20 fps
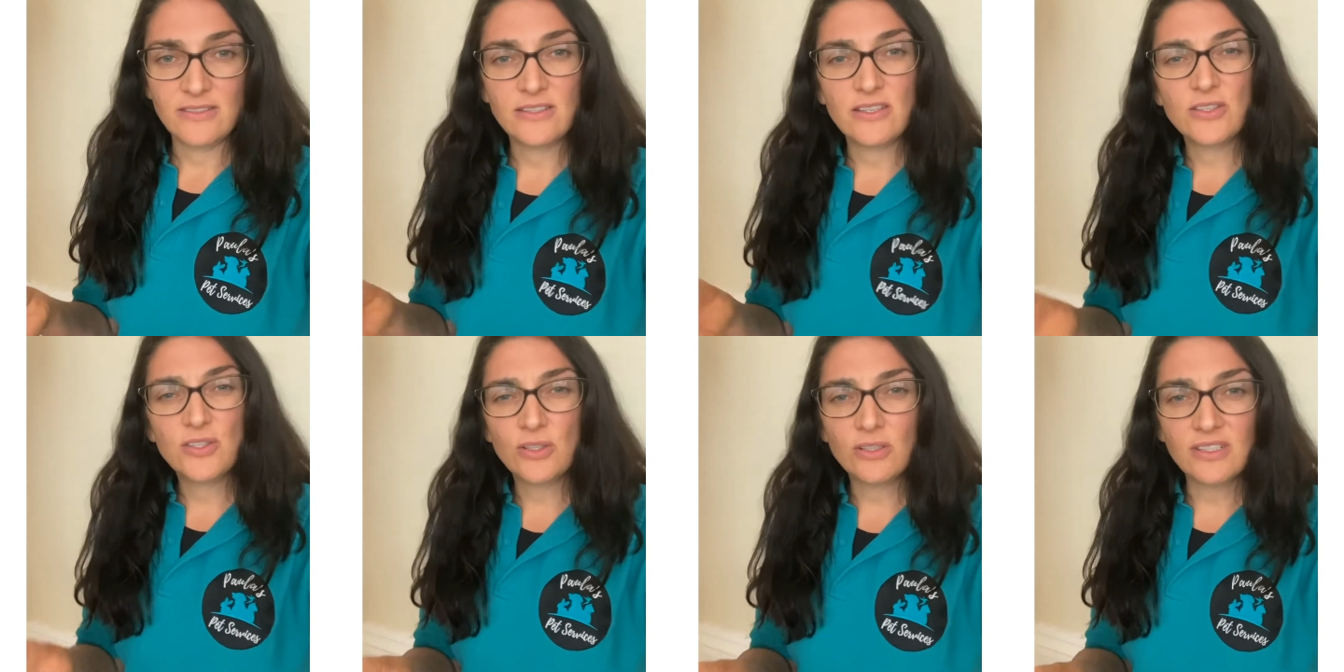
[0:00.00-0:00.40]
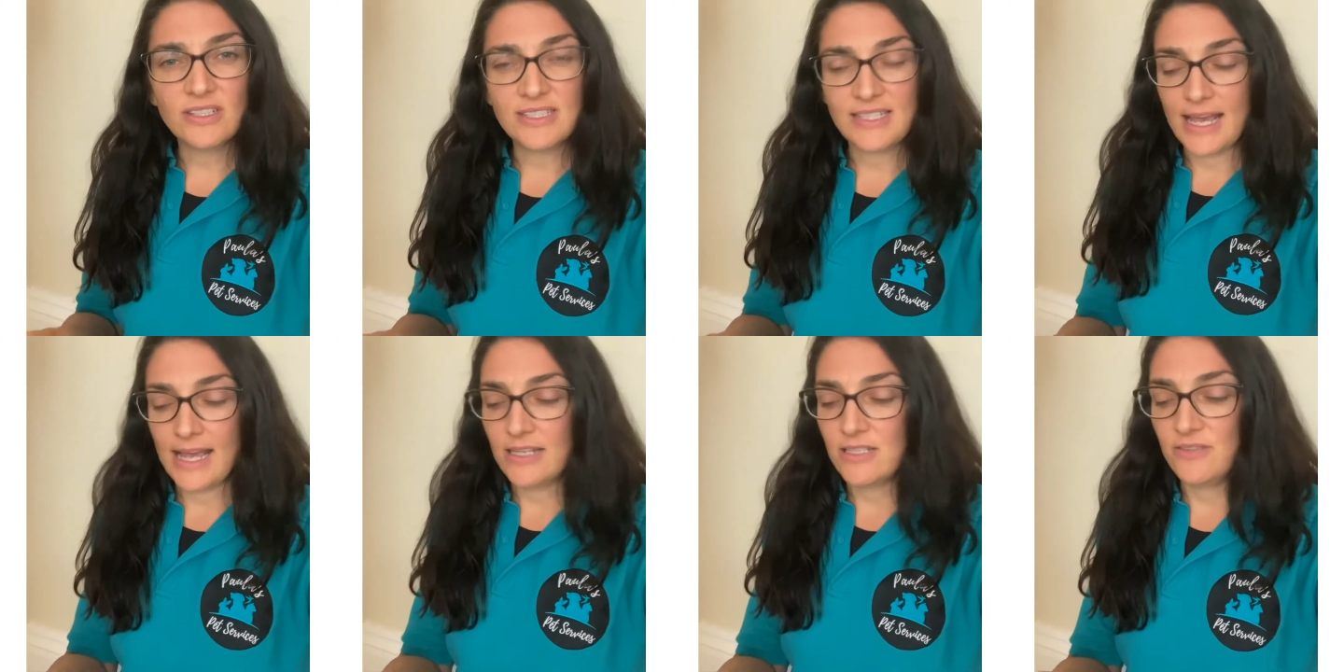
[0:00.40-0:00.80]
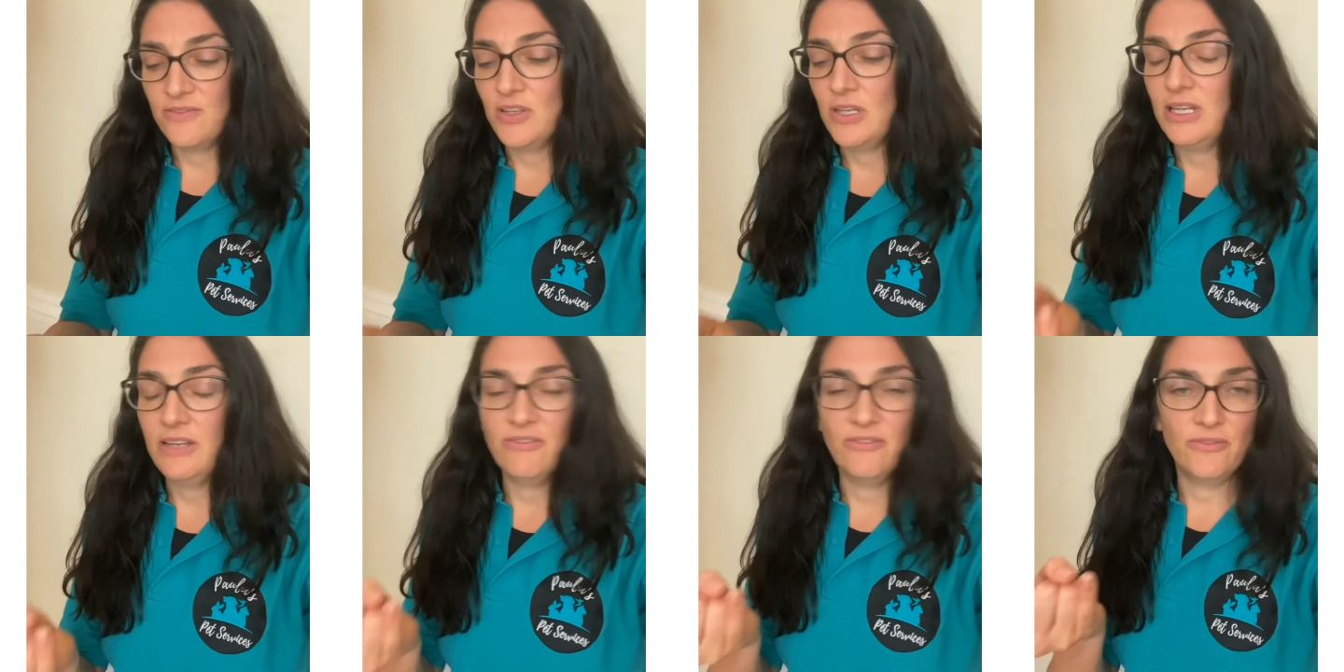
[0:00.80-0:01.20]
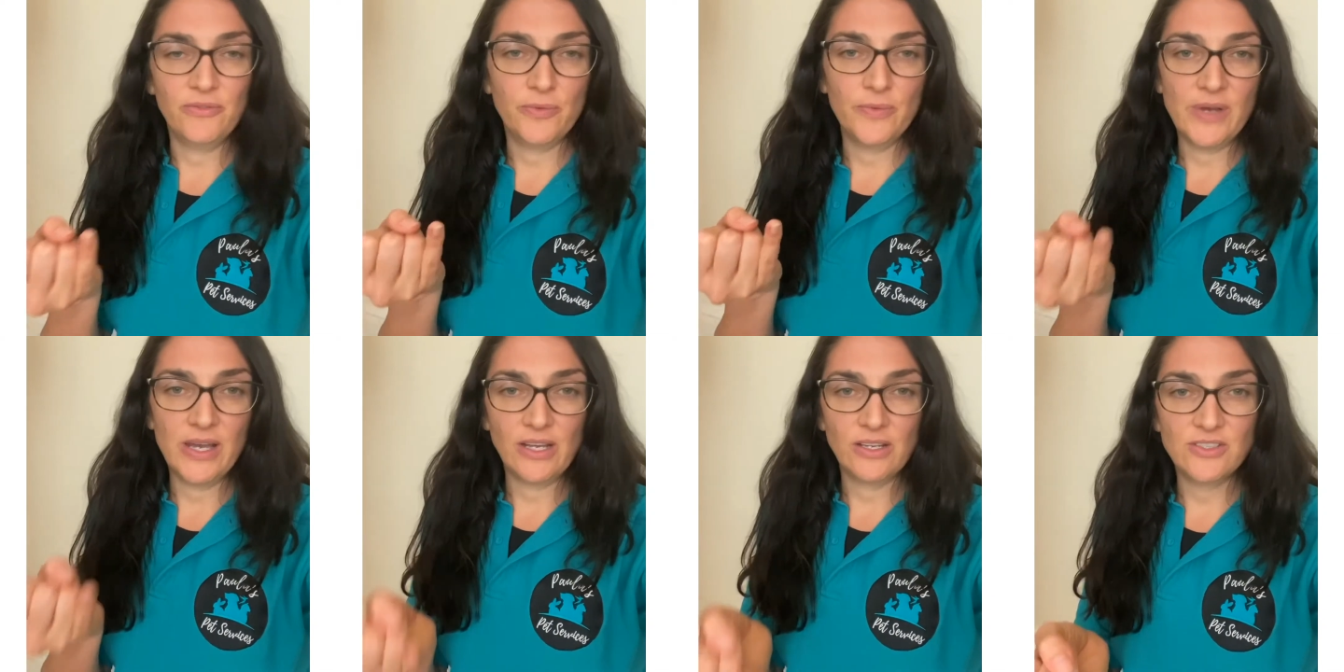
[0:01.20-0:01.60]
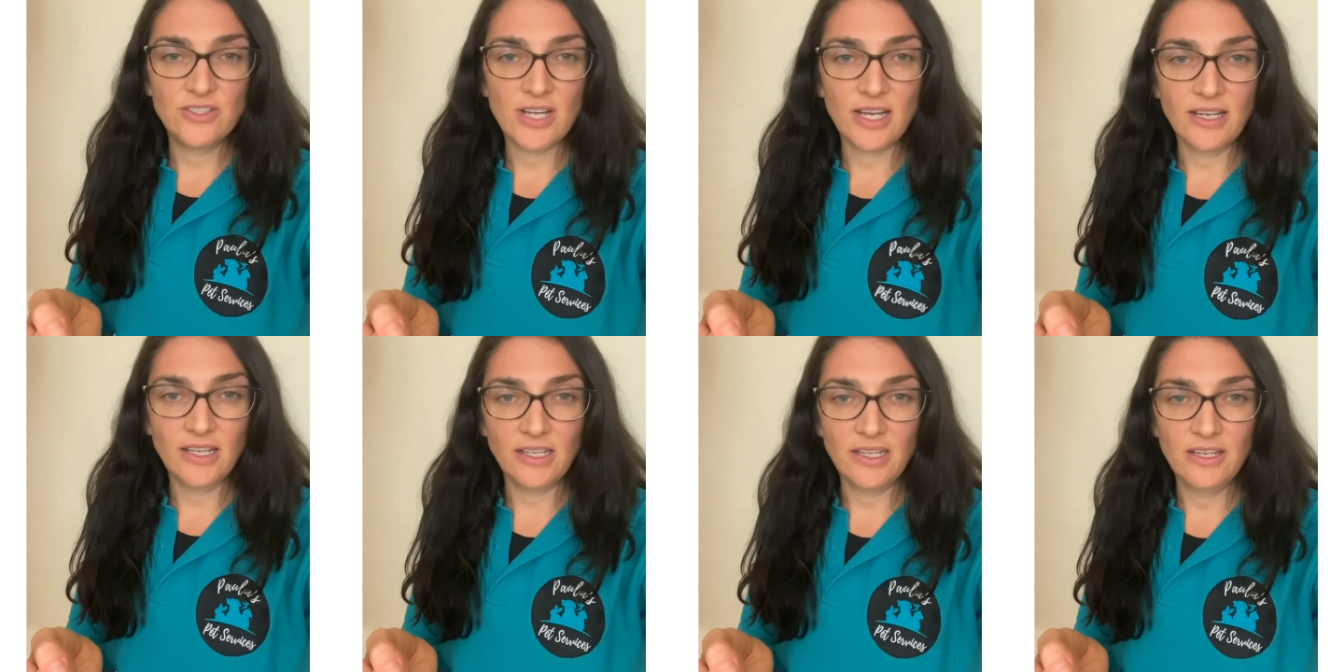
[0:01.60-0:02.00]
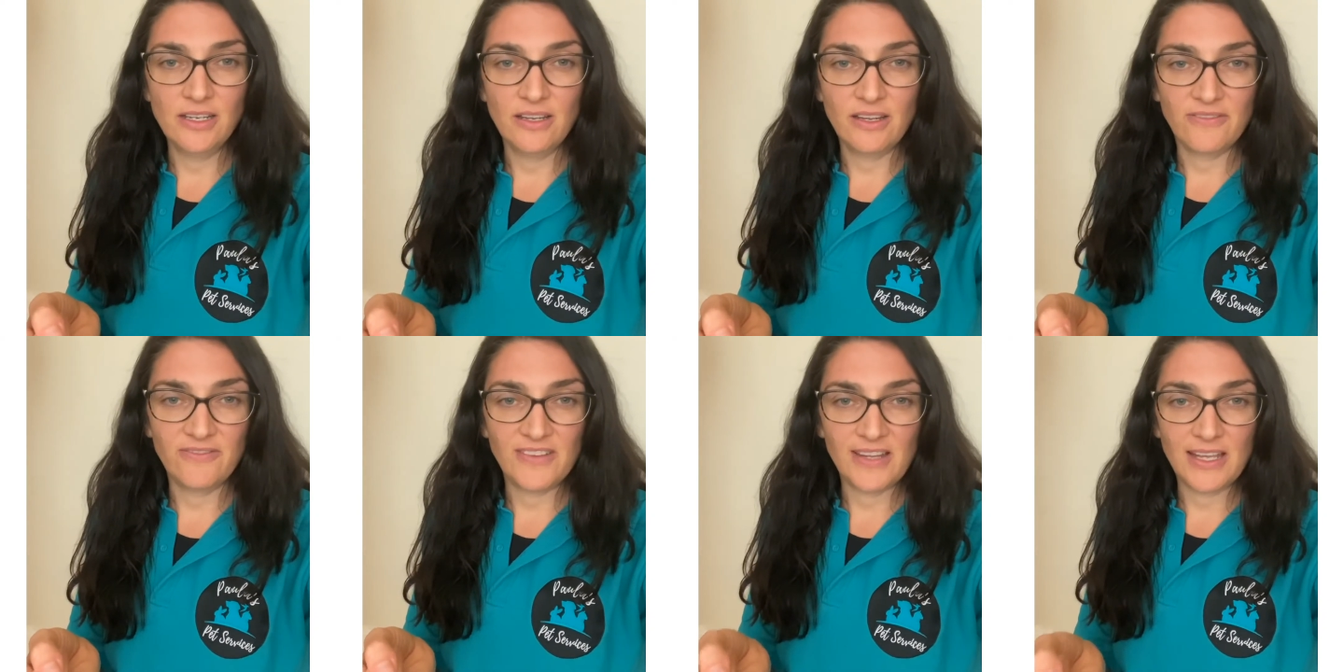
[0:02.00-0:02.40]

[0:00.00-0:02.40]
the sort of signs of you leaving for work, jangling of the